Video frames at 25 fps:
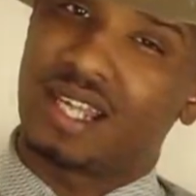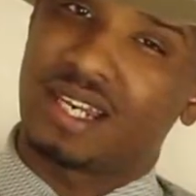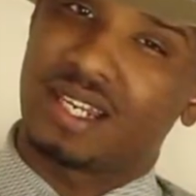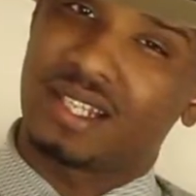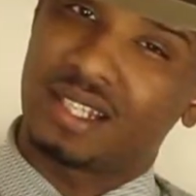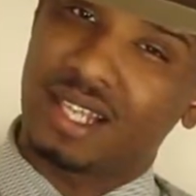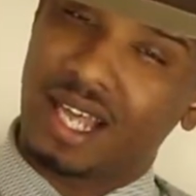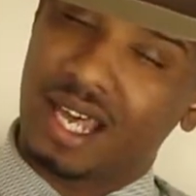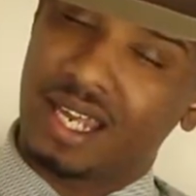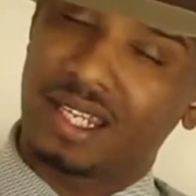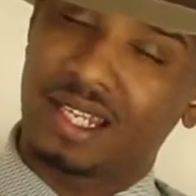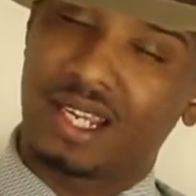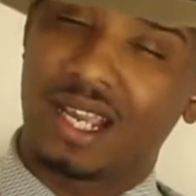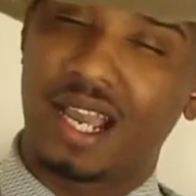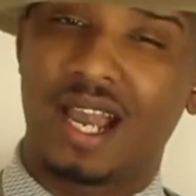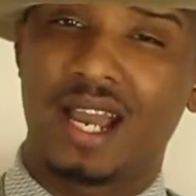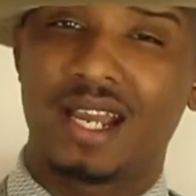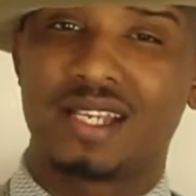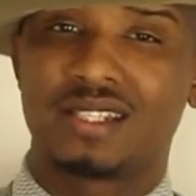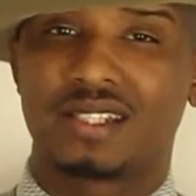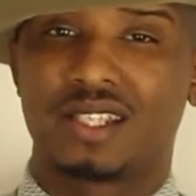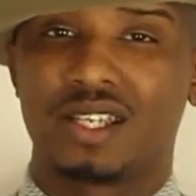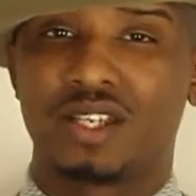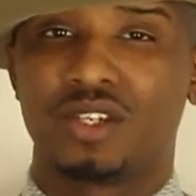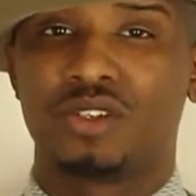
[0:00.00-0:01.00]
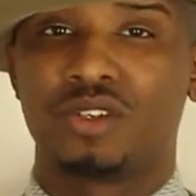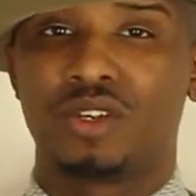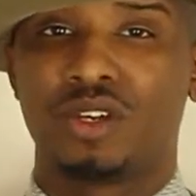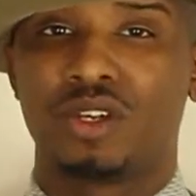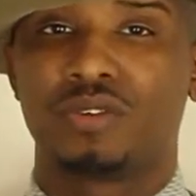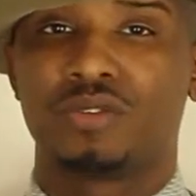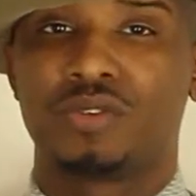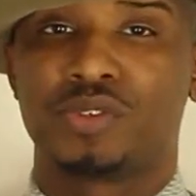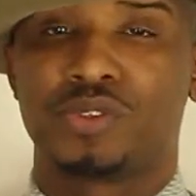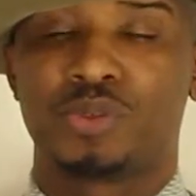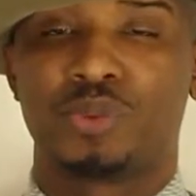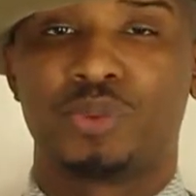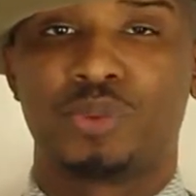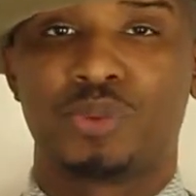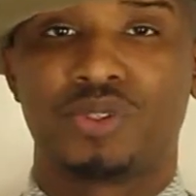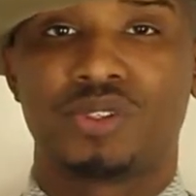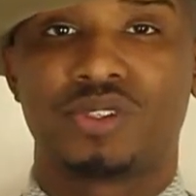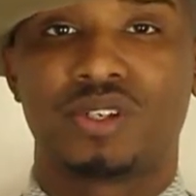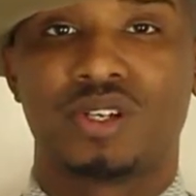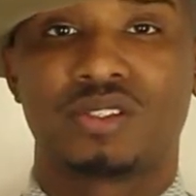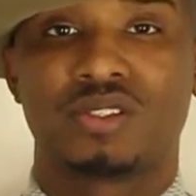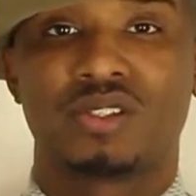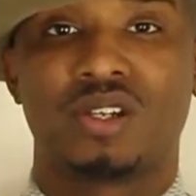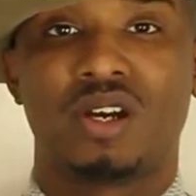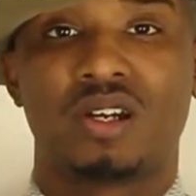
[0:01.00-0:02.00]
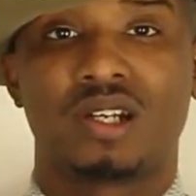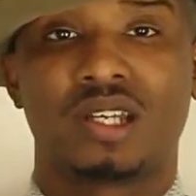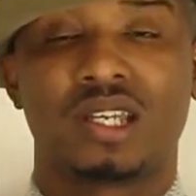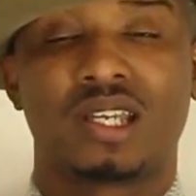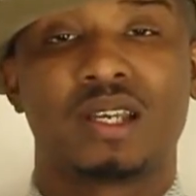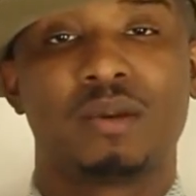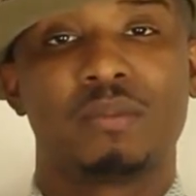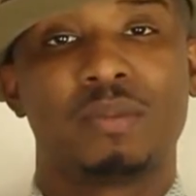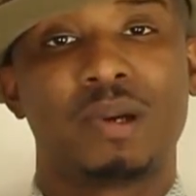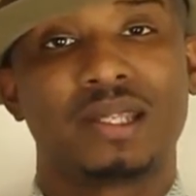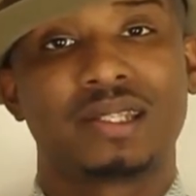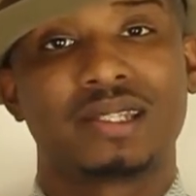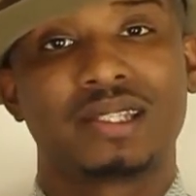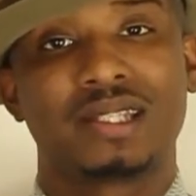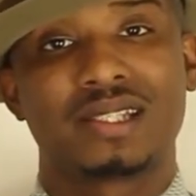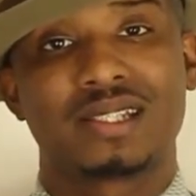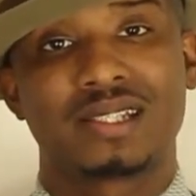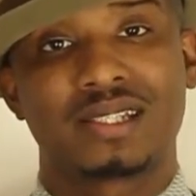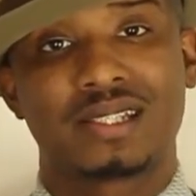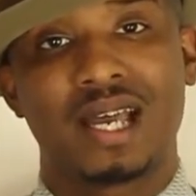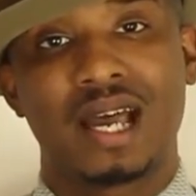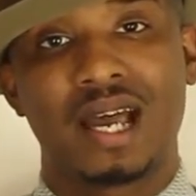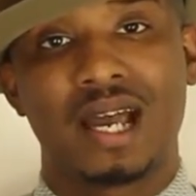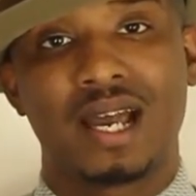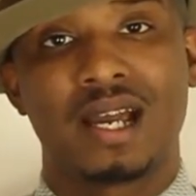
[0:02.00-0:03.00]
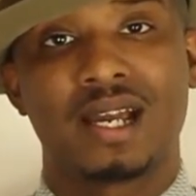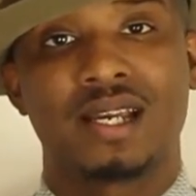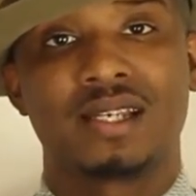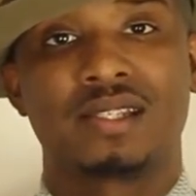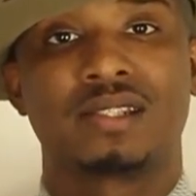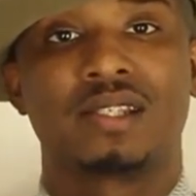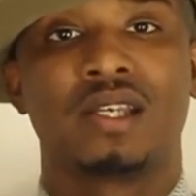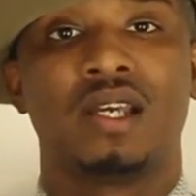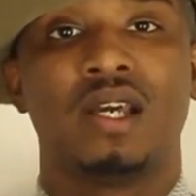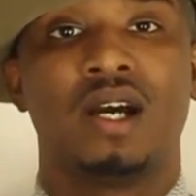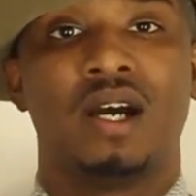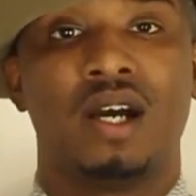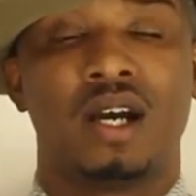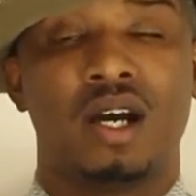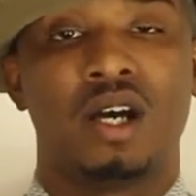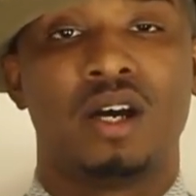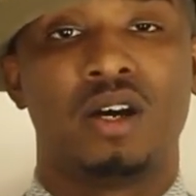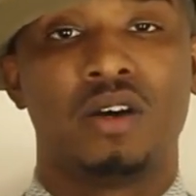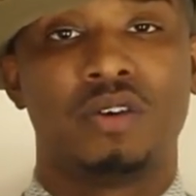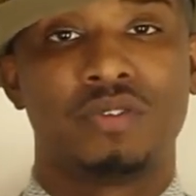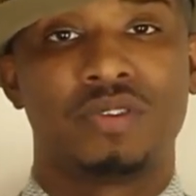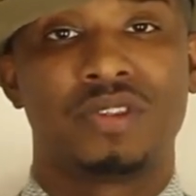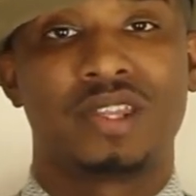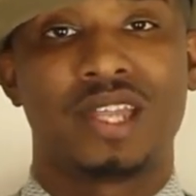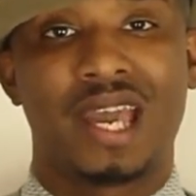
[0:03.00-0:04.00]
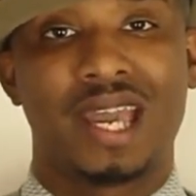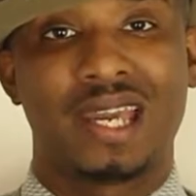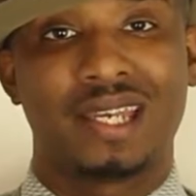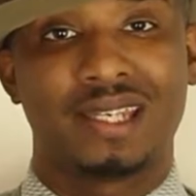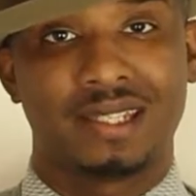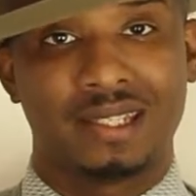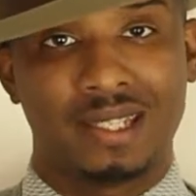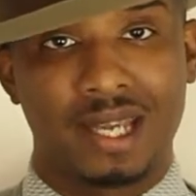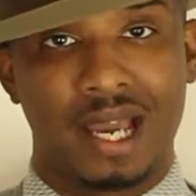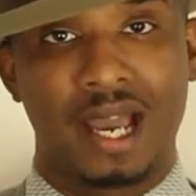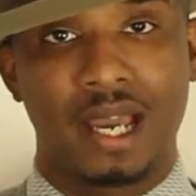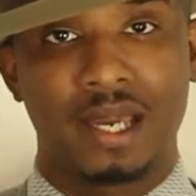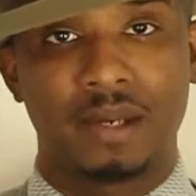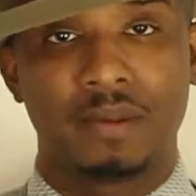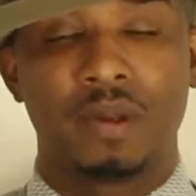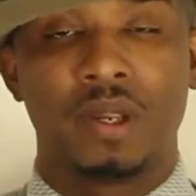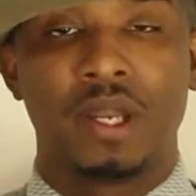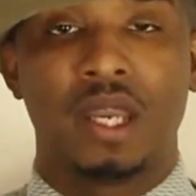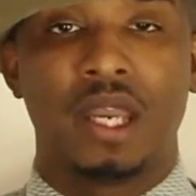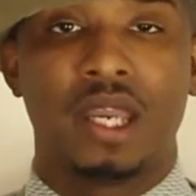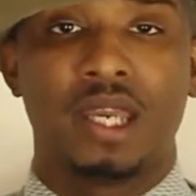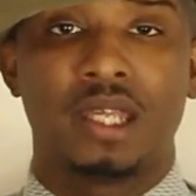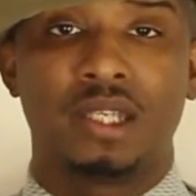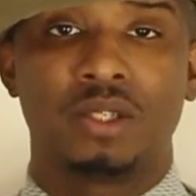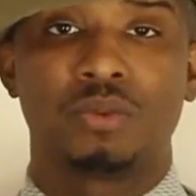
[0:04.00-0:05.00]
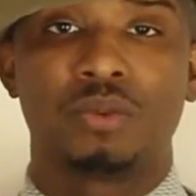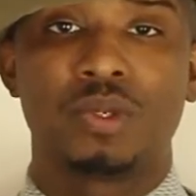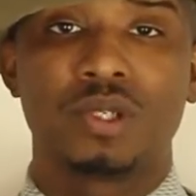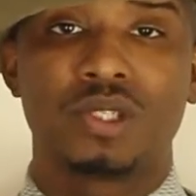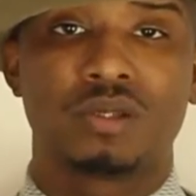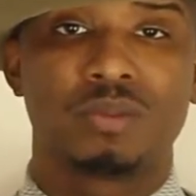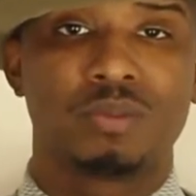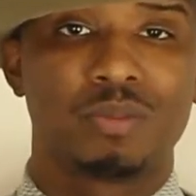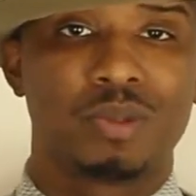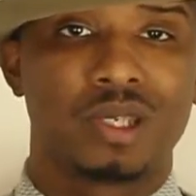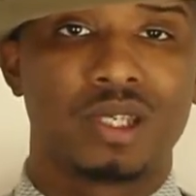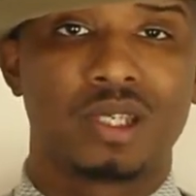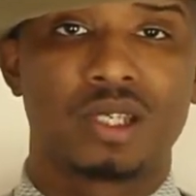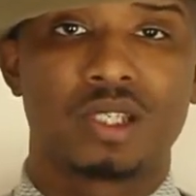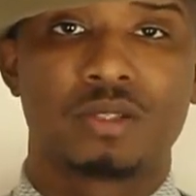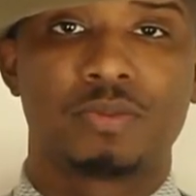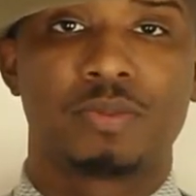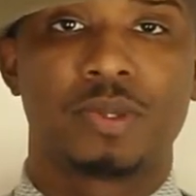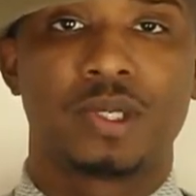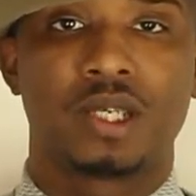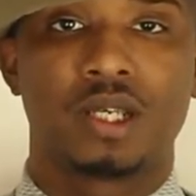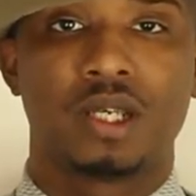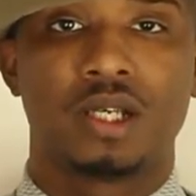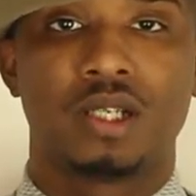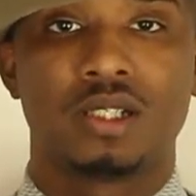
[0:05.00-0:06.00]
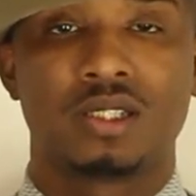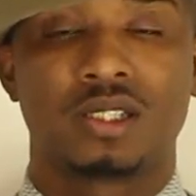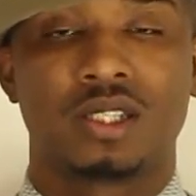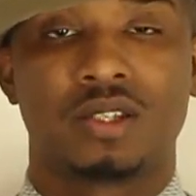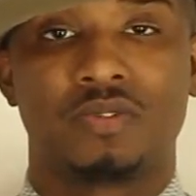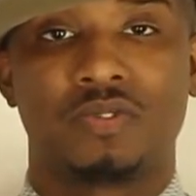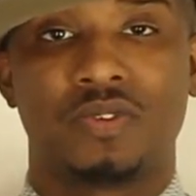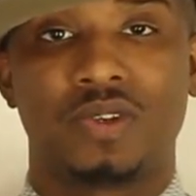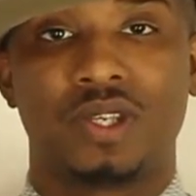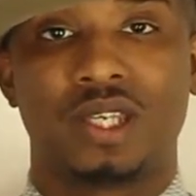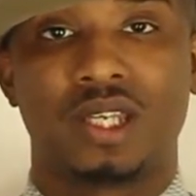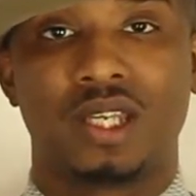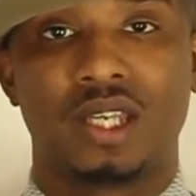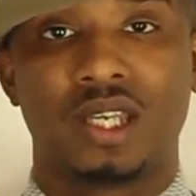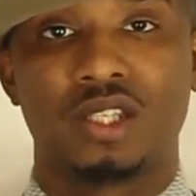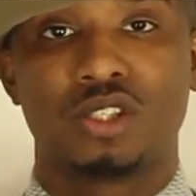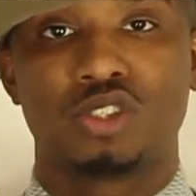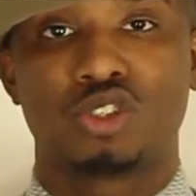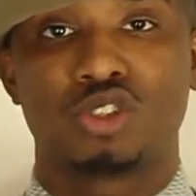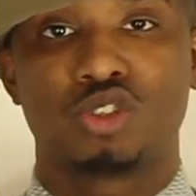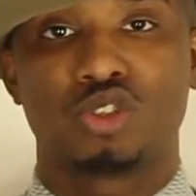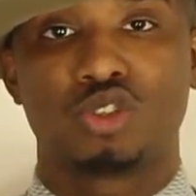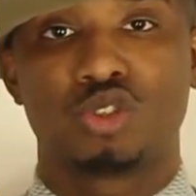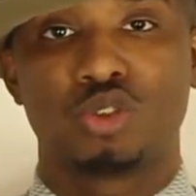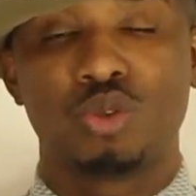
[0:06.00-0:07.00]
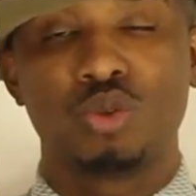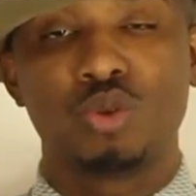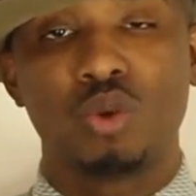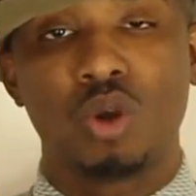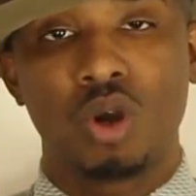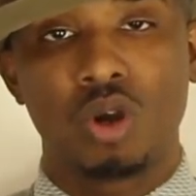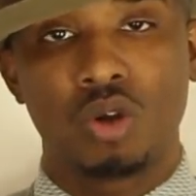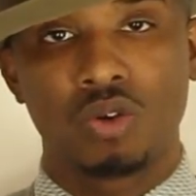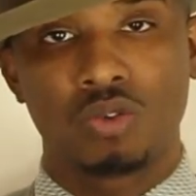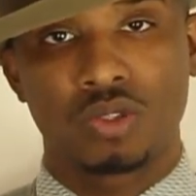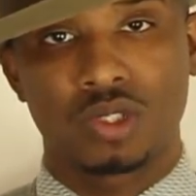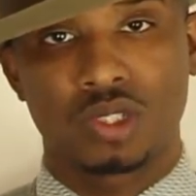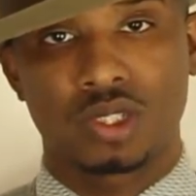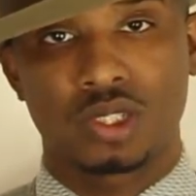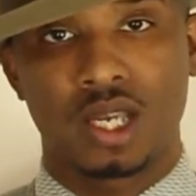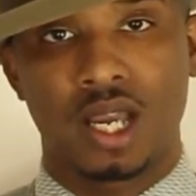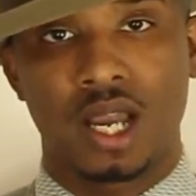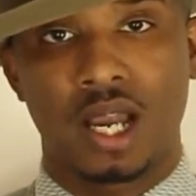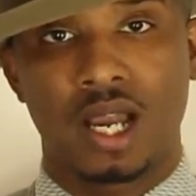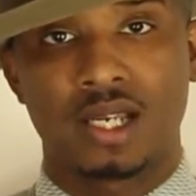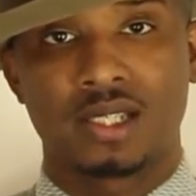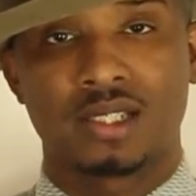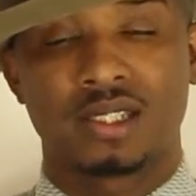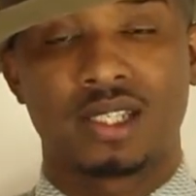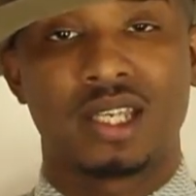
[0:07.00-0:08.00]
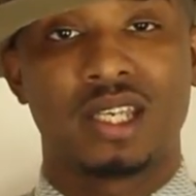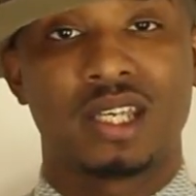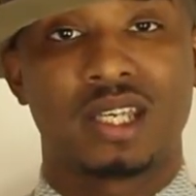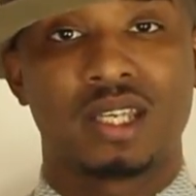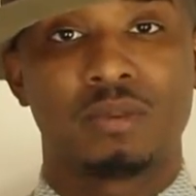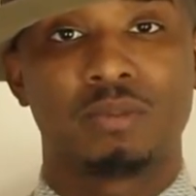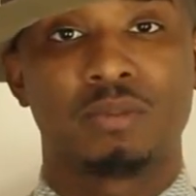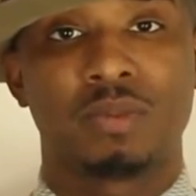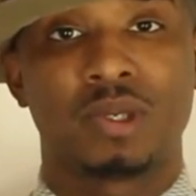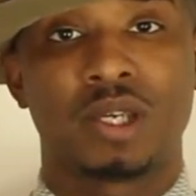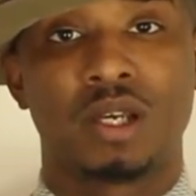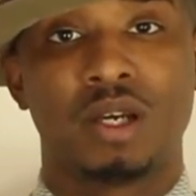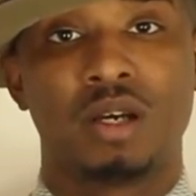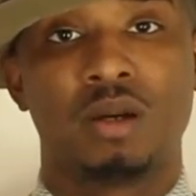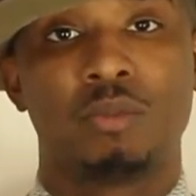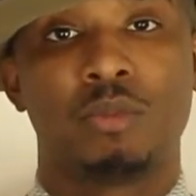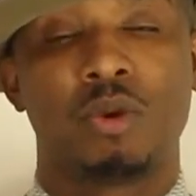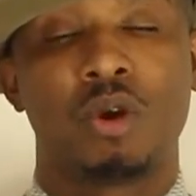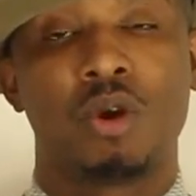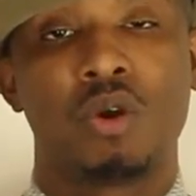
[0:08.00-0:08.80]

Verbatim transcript: that a lot of guys get nervous when we start talking about the size of that dot. And the reason being is because if it gets too oversized, it can become